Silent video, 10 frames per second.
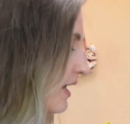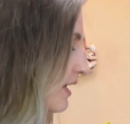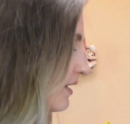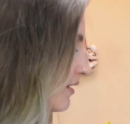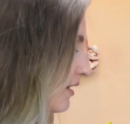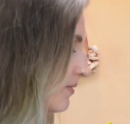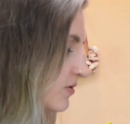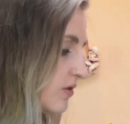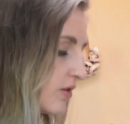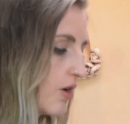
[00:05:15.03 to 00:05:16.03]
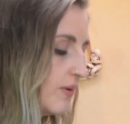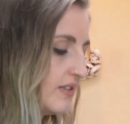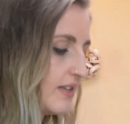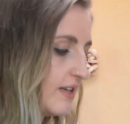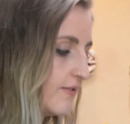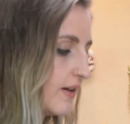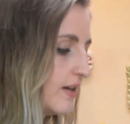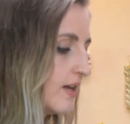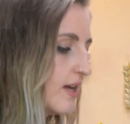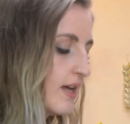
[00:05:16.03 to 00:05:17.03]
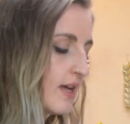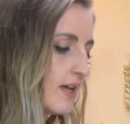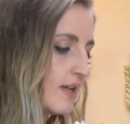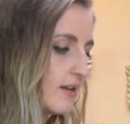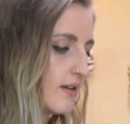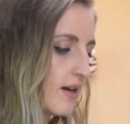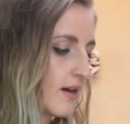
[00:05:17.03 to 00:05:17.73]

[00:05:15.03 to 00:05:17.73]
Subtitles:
and so they're always even and